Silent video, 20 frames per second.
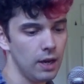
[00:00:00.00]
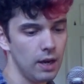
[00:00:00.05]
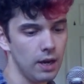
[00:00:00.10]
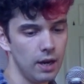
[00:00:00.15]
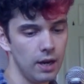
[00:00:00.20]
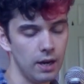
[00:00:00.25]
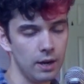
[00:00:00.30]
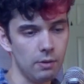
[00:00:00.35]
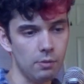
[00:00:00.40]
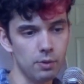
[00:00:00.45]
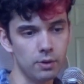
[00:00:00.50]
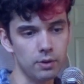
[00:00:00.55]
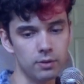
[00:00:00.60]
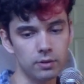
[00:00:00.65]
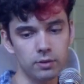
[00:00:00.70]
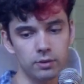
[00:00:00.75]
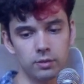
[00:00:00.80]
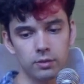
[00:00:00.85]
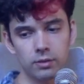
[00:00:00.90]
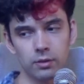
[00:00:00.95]
I
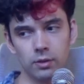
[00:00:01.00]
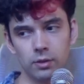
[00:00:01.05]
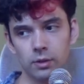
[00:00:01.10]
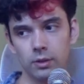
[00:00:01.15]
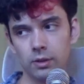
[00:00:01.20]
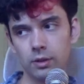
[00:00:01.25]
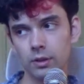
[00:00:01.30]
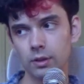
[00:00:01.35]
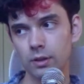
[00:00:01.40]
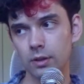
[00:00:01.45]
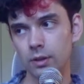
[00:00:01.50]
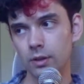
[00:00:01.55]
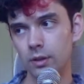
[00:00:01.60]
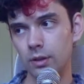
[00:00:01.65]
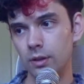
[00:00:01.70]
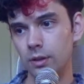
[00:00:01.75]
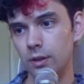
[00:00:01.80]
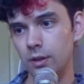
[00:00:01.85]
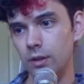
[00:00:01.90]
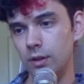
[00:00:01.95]
was
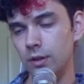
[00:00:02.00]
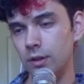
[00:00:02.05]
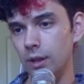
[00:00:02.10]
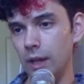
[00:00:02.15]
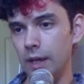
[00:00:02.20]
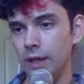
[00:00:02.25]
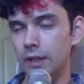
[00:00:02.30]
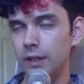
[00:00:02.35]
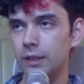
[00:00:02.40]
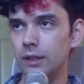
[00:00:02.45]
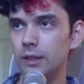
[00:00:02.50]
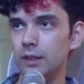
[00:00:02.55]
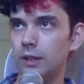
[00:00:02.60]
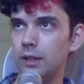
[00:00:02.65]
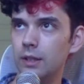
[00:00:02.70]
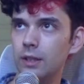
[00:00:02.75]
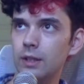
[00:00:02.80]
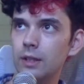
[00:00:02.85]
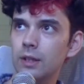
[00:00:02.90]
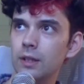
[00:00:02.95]
like,
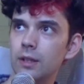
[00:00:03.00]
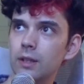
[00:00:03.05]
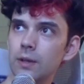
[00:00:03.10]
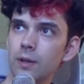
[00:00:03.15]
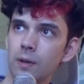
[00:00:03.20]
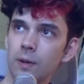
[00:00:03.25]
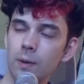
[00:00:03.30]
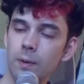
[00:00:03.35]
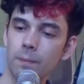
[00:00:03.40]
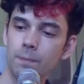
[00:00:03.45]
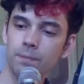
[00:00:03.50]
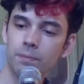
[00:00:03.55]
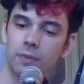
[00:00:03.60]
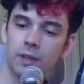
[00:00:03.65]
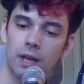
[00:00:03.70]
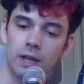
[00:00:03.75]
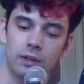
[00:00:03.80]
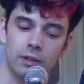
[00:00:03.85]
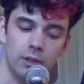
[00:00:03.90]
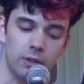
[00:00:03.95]

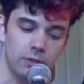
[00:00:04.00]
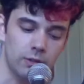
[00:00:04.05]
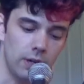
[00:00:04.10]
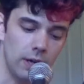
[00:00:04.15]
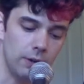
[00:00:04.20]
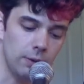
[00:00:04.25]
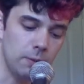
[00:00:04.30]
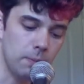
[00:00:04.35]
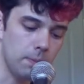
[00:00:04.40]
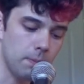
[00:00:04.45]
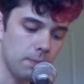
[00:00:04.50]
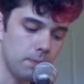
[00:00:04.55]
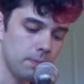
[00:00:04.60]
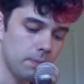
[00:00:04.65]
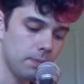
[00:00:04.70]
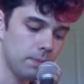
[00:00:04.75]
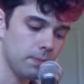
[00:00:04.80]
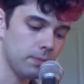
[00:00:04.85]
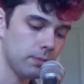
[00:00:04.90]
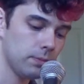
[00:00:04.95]
I don't know, I would
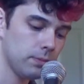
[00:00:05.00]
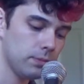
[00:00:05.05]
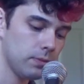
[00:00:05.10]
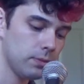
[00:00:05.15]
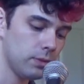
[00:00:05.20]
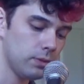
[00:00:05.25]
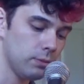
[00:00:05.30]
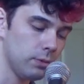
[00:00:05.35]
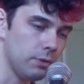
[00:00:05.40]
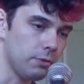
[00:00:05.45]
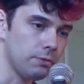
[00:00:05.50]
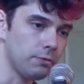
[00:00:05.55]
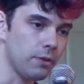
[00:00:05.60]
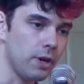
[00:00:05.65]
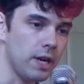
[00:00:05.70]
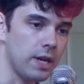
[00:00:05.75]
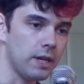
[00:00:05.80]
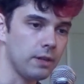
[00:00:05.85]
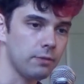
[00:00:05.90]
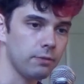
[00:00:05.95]

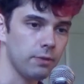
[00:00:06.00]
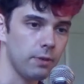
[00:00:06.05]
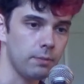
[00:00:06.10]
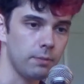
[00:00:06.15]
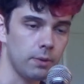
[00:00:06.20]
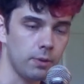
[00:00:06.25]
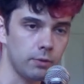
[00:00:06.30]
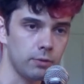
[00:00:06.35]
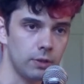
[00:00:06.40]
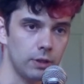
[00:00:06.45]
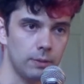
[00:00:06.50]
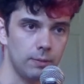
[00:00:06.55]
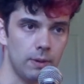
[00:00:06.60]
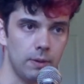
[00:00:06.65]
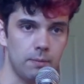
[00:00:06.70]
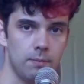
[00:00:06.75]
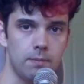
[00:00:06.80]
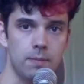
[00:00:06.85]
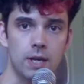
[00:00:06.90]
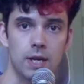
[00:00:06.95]
refrain from posting
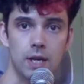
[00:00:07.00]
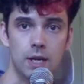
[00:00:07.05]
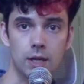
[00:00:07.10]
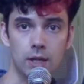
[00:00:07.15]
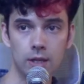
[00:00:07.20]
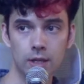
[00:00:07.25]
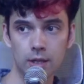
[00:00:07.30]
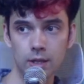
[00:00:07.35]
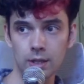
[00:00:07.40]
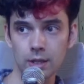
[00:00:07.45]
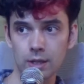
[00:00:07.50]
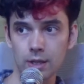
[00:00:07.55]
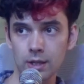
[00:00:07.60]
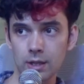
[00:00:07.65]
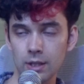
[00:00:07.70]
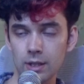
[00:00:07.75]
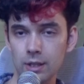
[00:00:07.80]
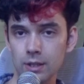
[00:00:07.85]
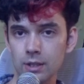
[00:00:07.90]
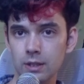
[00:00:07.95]
about me,
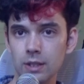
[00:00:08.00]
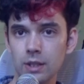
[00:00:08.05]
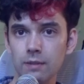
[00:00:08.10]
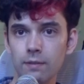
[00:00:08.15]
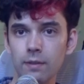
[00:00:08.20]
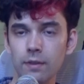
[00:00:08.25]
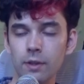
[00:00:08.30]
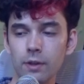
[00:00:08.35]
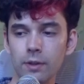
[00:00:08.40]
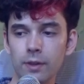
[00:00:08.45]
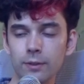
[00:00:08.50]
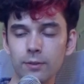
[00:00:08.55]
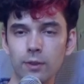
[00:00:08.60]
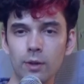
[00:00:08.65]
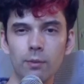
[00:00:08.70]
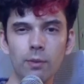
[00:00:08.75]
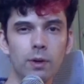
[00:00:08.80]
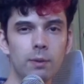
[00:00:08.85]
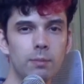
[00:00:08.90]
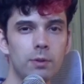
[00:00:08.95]
even though that's what I
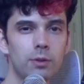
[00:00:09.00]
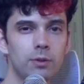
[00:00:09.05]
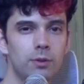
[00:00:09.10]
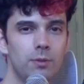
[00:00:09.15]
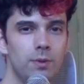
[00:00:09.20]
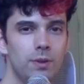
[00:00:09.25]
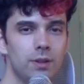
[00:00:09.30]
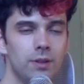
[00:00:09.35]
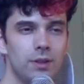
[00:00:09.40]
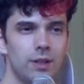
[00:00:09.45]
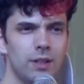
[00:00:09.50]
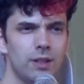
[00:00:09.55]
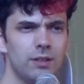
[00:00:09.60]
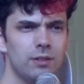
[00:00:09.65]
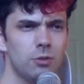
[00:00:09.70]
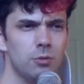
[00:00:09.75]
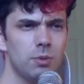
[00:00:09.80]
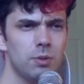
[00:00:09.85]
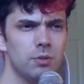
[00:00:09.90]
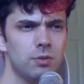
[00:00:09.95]
want to post about, I
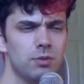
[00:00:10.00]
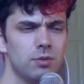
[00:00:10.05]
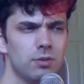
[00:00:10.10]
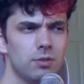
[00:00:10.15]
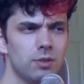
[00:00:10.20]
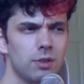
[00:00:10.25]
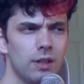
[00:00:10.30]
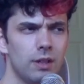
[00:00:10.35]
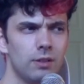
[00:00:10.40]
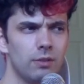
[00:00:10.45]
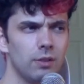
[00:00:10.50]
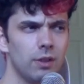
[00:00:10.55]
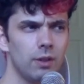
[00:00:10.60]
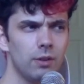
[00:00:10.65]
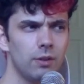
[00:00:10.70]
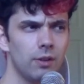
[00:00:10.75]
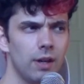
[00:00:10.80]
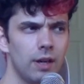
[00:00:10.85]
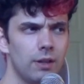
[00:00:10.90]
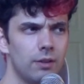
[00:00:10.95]
suppose. I don't
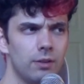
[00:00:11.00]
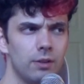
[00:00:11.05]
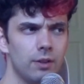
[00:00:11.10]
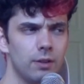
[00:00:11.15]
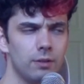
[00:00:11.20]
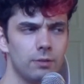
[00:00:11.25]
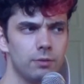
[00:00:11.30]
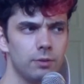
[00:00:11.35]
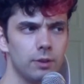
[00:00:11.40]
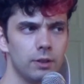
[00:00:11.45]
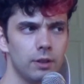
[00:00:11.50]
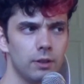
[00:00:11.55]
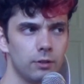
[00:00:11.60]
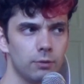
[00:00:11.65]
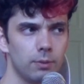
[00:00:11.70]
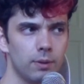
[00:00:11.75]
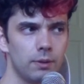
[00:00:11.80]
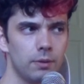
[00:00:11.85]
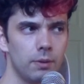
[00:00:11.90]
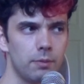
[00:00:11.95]
know how to fully
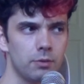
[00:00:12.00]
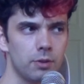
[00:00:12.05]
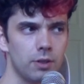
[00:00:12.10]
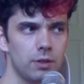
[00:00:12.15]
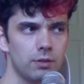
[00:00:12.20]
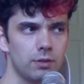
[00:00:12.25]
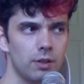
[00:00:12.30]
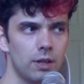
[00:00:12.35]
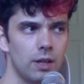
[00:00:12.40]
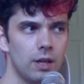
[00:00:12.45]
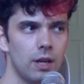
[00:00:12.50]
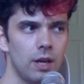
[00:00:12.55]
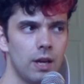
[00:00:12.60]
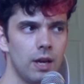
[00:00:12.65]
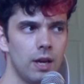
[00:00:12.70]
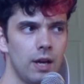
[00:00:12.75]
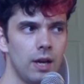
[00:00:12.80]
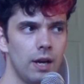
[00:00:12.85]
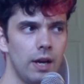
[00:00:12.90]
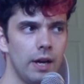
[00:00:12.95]
explain what I'm trying to say.
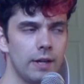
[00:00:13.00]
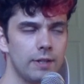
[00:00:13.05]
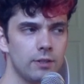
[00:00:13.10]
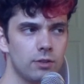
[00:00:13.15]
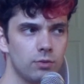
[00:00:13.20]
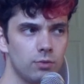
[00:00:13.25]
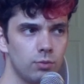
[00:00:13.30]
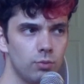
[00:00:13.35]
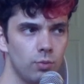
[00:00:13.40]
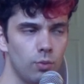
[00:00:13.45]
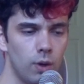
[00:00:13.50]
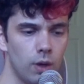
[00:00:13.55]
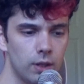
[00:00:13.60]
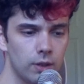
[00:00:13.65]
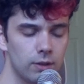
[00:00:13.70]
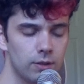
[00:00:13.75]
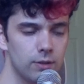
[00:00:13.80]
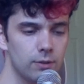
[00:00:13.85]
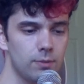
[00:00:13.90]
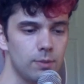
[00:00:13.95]
I just want
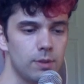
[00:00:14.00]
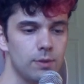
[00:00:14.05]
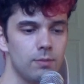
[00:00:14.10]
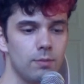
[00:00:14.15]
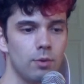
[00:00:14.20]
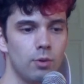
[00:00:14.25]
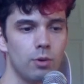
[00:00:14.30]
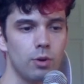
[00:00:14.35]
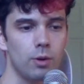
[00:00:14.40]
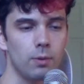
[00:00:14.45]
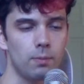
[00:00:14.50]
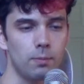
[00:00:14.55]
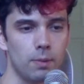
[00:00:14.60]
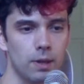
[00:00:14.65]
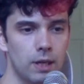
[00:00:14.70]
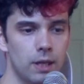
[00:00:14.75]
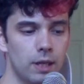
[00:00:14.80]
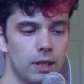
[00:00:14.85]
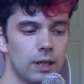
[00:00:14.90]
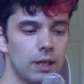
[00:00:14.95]
to be more
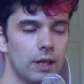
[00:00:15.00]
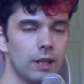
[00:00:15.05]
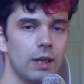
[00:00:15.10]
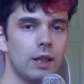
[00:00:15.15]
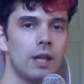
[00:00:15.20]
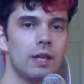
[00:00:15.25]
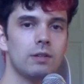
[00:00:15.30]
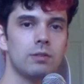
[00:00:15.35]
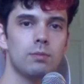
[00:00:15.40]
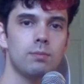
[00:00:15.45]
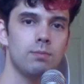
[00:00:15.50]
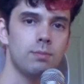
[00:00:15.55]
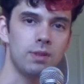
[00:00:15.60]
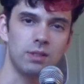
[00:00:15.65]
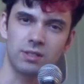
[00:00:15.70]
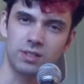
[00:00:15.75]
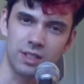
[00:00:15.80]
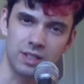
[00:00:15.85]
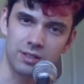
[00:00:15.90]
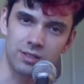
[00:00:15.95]
me and less
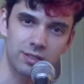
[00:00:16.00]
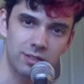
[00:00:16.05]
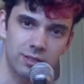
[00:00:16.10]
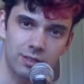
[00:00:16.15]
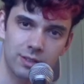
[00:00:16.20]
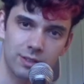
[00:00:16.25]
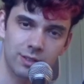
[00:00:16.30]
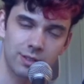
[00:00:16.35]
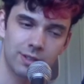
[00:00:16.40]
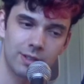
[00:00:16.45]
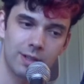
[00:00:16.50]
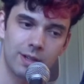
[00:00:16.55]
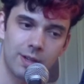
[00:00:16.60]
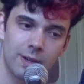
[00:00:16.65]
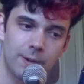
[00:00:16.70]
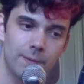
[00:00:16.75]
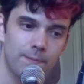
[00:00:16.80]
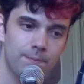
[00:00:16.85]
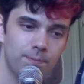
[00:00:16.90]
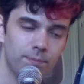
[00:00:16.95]
business,
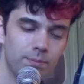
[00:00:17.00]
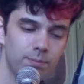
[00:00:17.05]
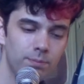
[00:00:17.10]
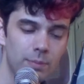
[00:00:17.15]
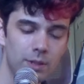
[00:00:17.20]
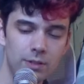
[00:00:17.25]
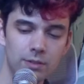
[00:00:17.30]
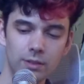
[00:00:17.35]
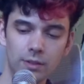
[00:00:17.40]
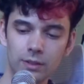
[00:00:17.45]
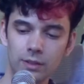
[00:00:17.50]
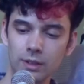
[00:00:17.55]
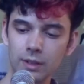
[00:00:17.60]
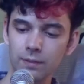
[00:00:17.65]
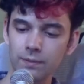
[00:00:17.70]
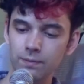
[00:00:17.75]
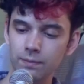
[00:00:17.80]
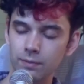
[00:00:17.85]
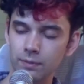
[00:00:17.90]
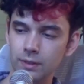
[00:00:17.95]
basically.
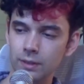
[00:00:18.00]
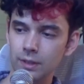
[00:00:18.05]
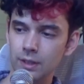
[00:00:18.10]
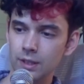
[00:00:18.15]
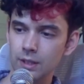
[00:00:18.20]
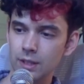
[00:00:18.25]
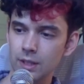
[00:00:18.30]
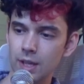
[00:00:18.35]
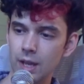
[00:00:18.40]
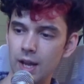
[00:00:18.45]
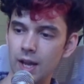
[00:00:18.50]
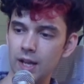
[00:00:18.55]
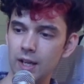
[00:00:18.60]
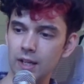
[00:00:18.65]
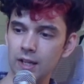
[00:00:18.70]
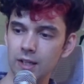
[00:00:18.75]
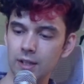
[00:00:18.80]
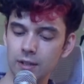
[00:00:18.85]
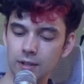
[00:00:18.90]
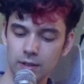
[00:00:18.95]

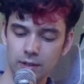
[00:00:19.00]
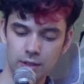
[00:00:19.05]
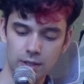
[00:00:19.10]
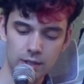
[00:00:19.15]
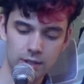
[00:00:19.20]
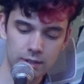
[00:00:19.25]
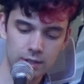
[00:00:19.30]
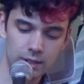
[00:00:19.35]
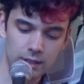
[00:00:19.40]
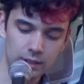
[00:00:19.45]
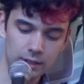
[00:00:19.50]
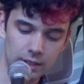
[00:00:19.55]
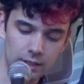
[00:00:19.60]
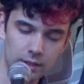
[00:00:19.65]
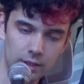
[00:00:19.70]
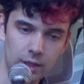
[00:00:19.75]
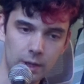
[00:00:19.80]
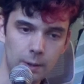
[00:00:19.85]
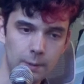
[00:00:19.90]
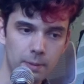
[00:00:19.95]
And I think that'll
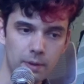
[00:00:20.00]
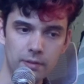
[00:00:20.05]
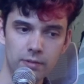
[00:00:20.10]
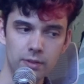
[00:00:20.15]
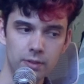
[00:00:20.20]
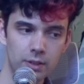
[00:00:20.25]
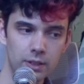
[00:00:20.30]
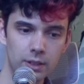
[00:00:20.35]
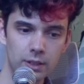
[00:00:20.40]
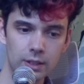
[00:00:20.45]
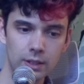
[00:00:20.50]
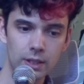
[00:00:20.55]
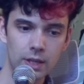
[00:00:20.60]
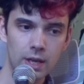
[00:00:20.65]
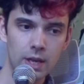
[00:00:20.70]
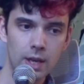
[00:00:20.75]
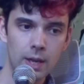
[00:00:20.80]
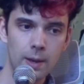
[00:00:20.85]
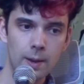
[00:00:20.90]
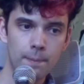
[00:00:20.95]
help everything.
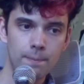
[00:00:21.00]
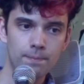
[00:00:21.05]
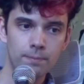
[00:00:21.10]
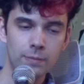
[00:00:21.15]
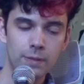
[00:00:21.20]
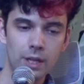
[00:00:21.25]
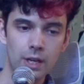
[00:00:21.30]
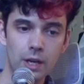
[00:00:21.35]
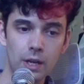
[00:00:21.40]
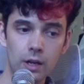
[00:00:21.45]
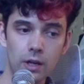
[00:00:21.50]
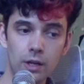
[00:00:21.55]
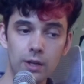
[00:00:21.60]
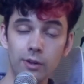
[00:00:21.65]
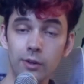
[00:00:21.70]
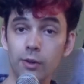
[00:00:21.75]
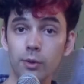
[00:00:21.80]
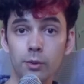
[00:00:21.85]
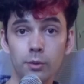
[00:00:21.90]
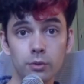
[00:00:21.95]

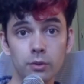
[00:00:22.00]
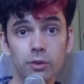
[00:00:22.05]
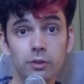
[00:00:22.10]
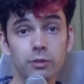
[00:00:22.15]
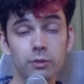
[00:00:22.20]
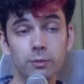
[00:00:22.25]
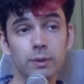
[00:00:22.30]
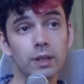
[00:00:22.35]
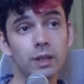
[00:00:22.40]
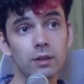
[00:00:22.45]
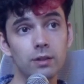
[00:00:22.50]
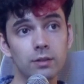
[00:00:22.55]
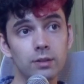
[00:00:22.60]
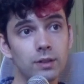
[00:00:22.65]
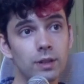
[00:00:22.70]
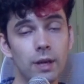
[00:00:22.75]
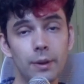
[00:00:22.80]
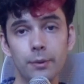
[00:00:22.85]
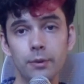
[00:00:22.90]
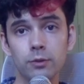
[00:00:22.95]
It was also because
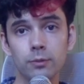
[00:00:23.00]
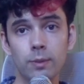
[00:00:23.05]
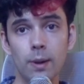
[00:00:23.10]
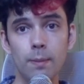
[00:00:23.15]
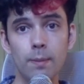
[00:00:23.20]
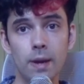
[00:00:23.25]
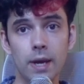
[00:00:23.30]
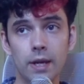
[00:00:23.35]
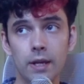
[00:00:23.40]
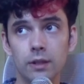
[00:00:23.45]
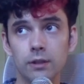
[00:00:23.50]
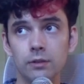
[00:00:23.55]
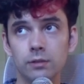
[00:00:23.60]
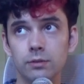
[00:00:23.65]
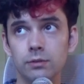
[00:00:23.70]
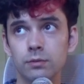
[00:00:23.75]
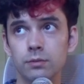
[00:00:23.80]
that was my main